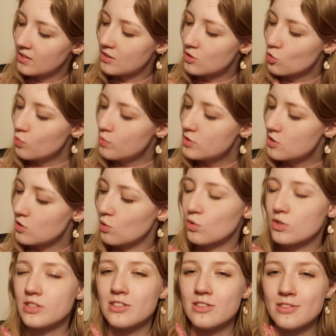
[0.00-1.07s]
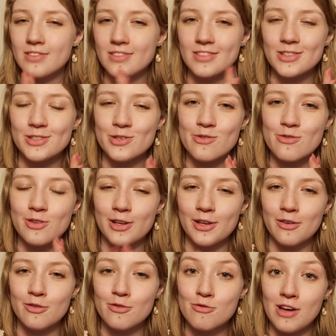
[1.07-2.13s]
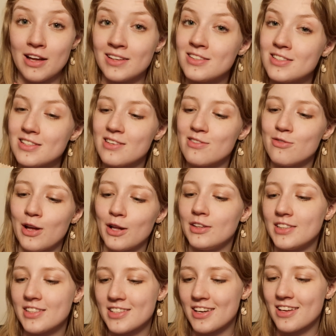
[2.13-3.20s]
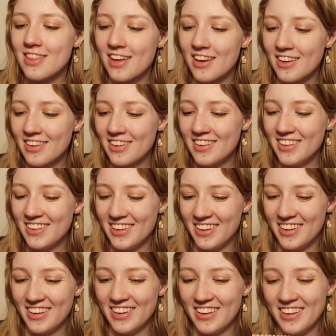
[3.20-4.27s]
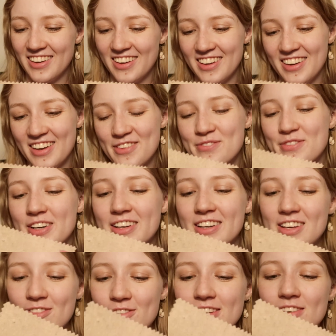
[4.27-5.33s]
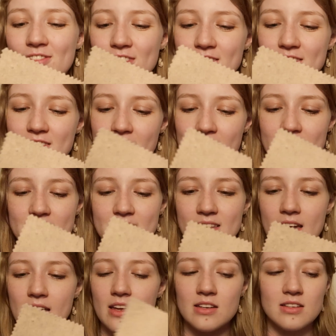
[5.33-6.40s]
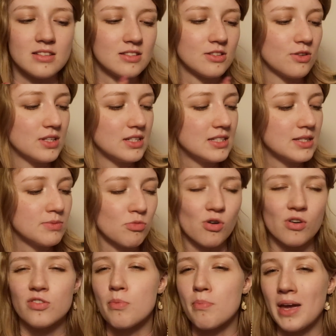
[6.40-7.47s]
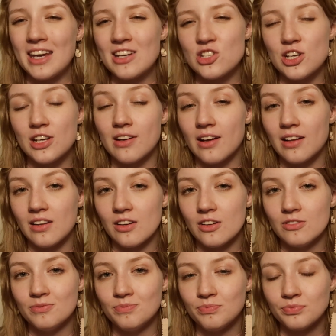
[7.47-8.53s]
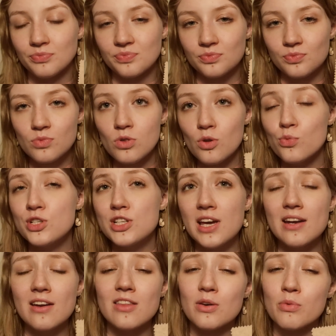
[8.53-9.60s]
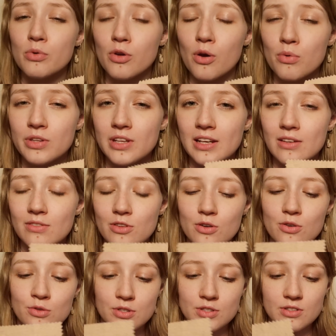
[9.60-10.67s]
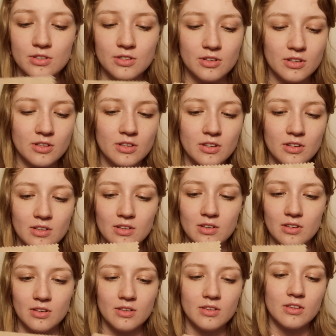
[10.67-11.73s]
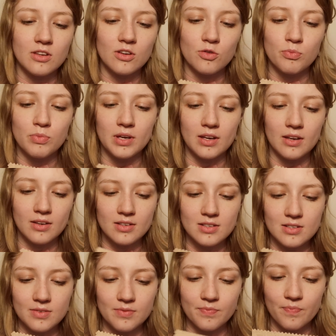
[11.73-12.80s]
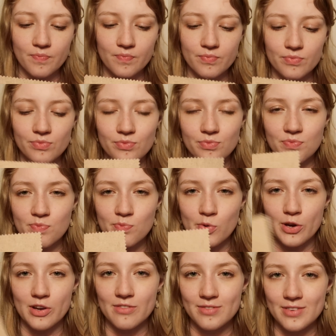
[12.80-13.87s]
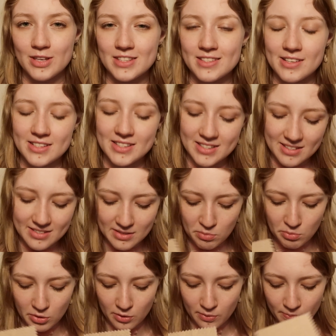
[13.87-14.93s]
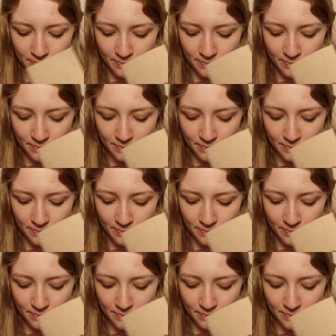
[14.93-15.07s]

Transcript: It almost looks sort of like fancy felt, I think. But it really feels nice. And so this is more of a beigey colour, which again I think will go with any of those that you've picked. But it's nice and simple.